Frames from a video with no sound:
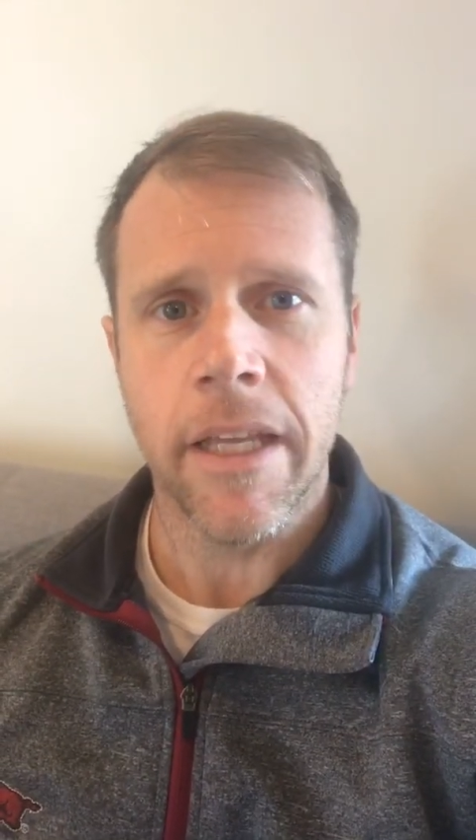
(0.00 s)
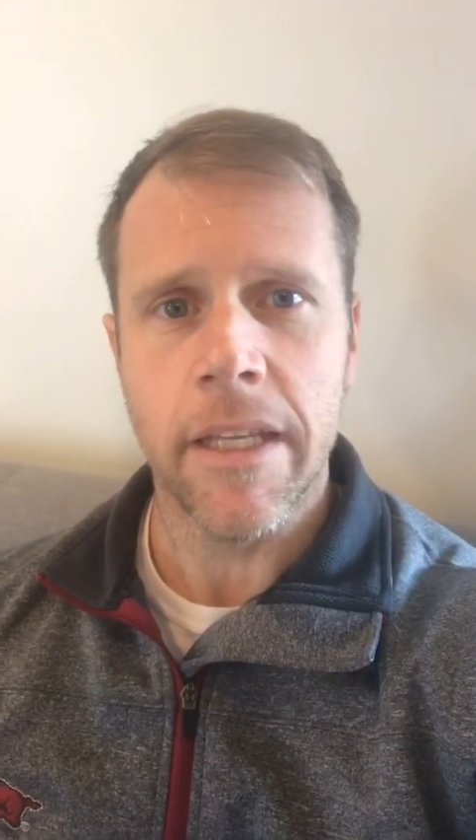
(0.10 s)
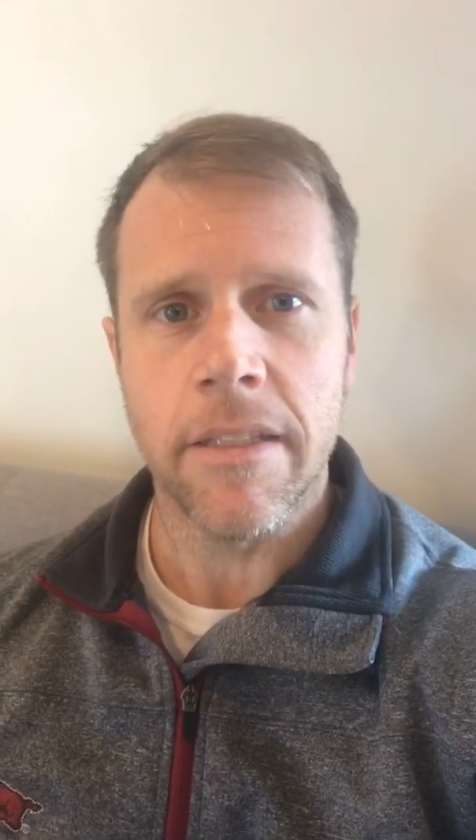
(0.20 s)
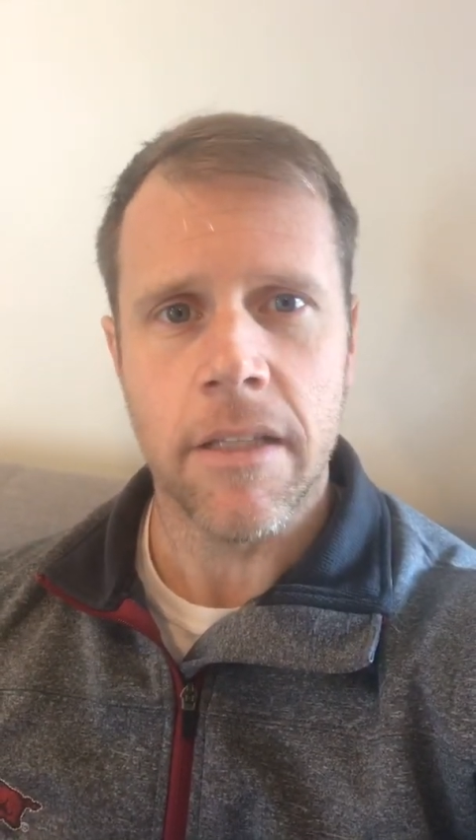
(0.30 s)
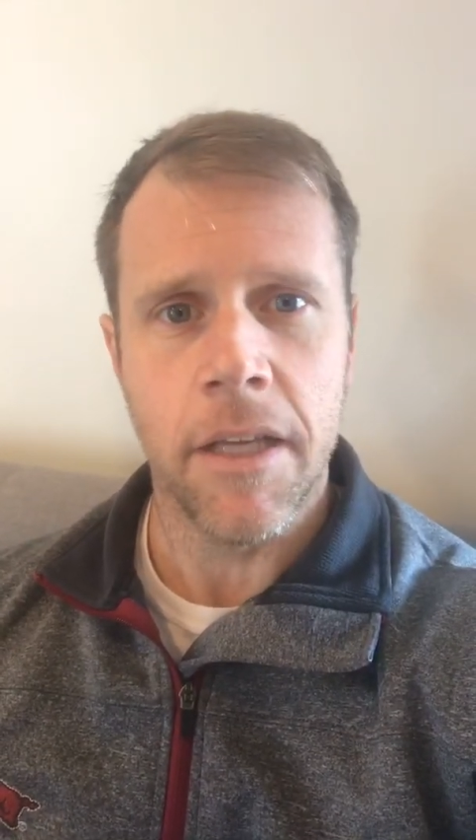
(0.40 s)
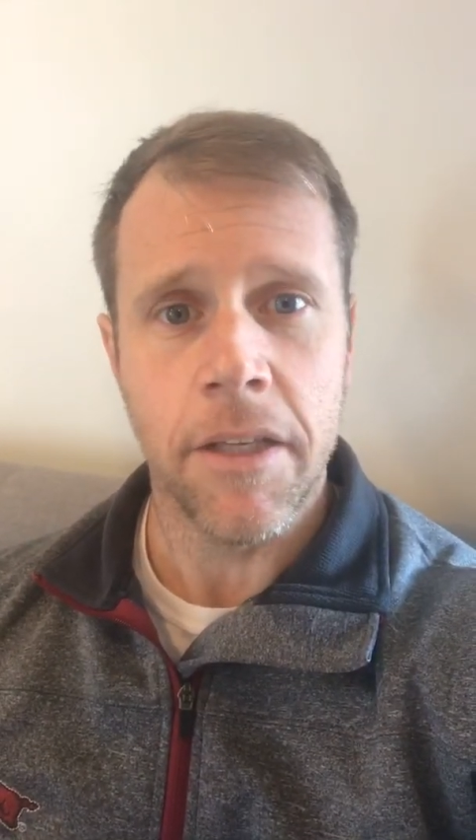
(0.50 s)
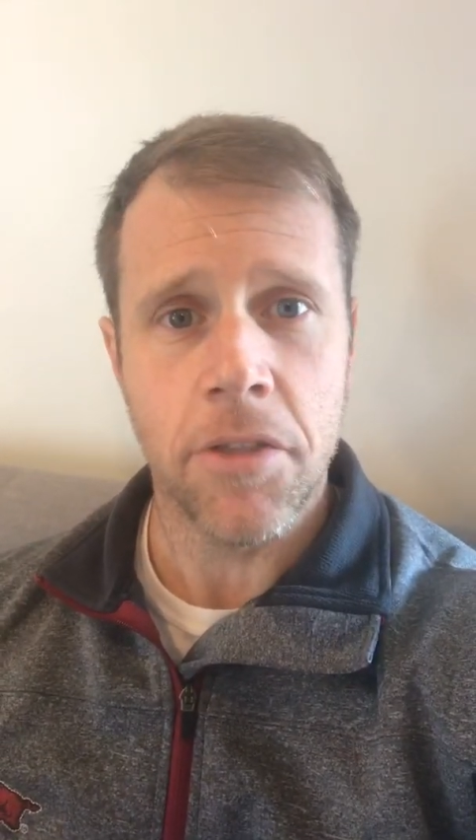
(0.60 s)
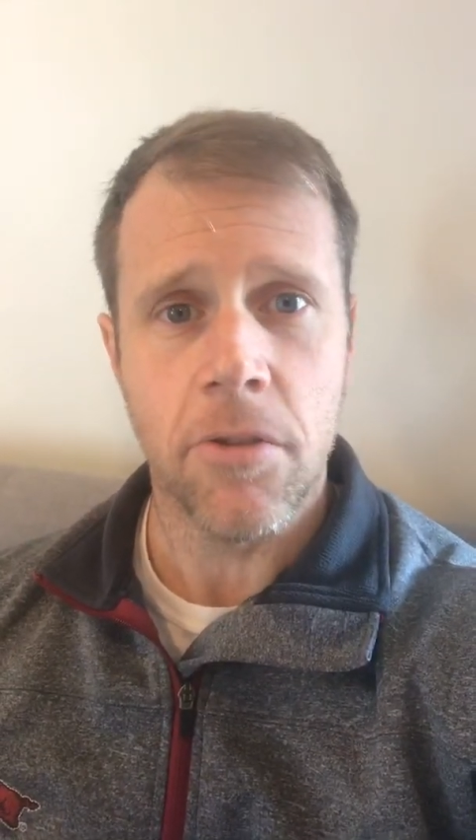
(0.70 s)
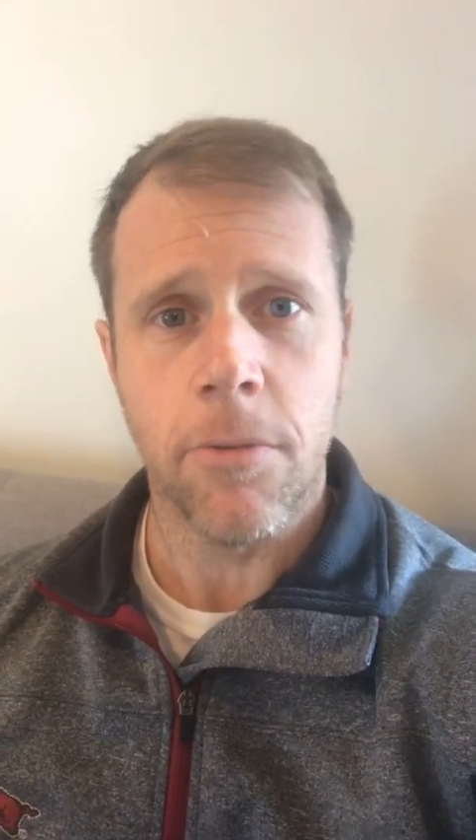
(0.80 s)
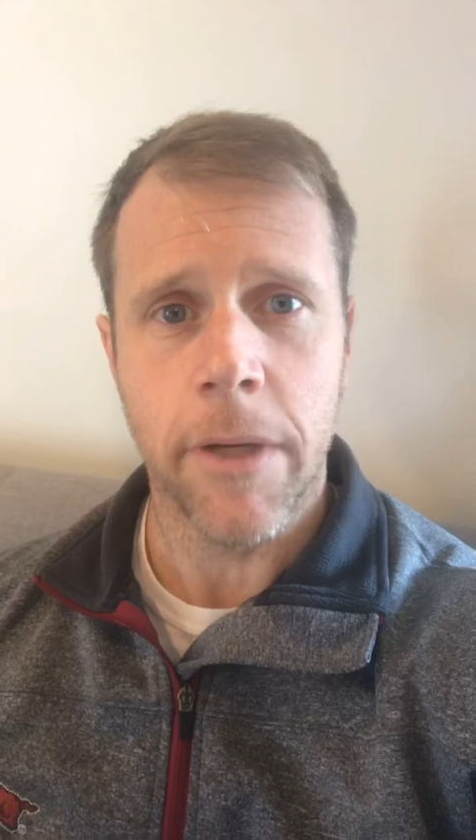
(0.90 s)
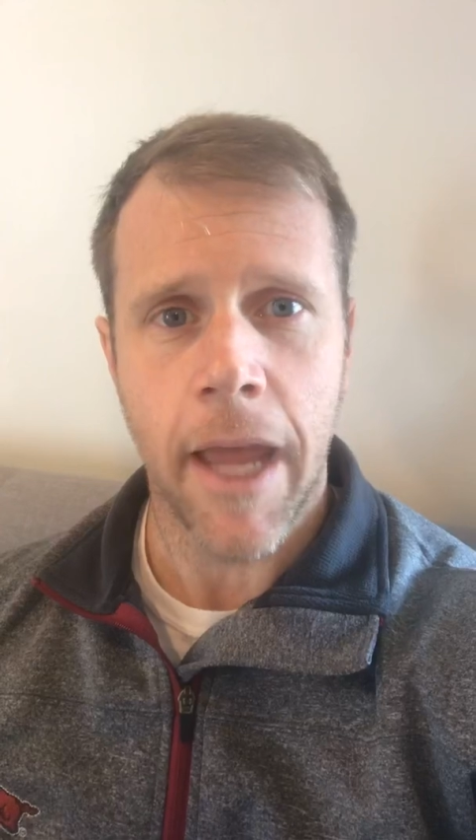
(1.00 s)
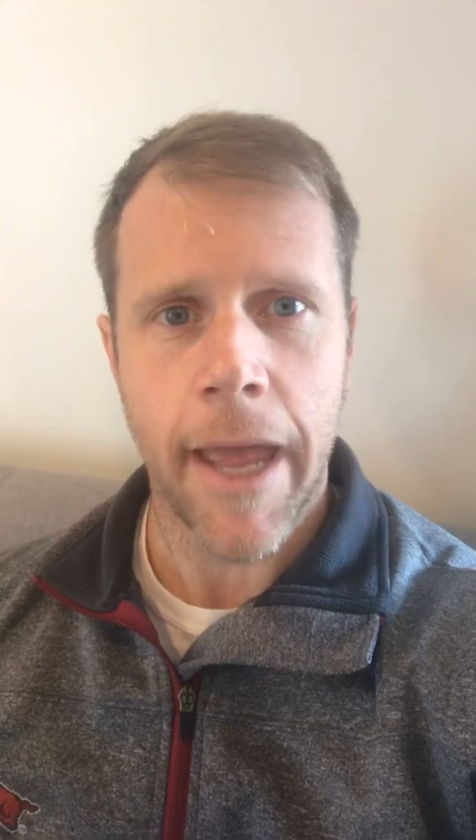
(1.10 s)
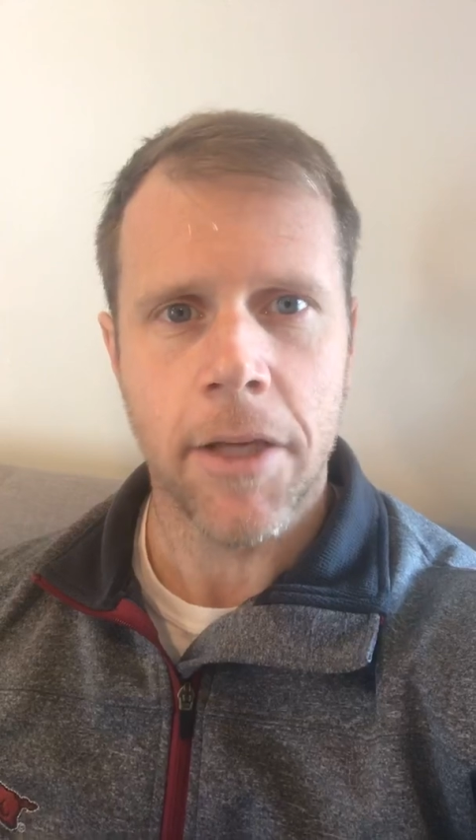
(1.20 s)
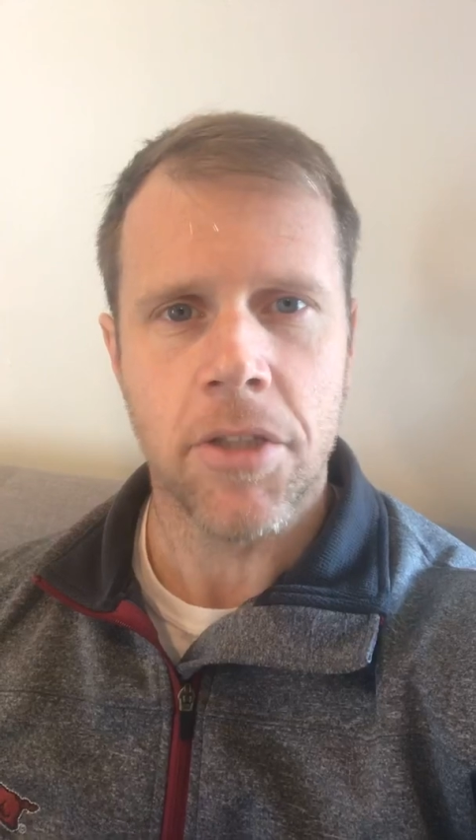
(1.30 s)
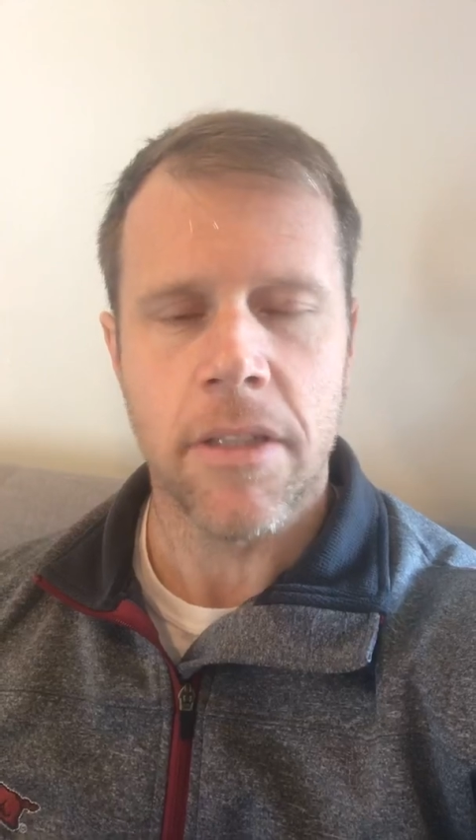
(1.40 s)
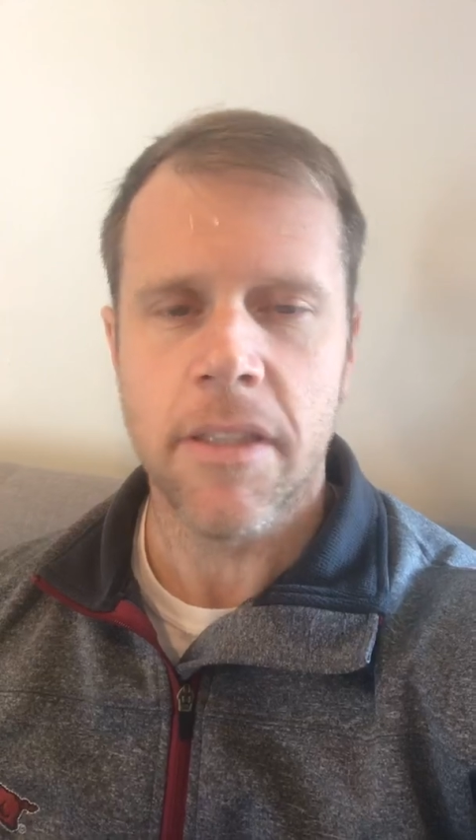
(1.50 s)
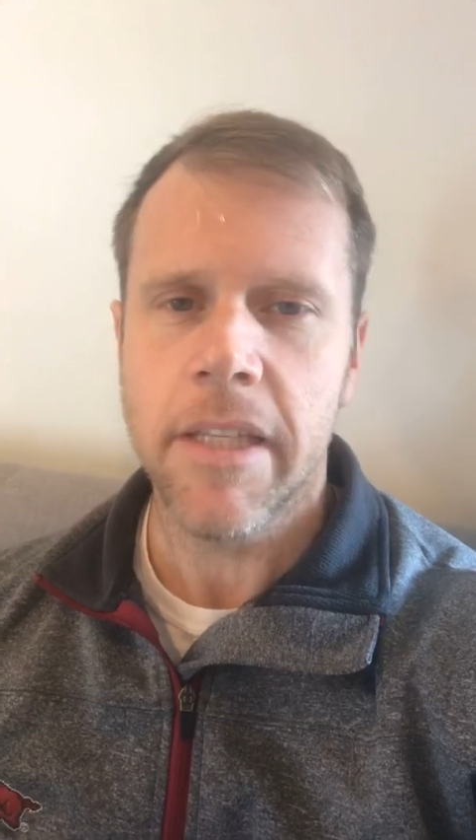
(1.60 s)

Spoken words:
get his initial reaction,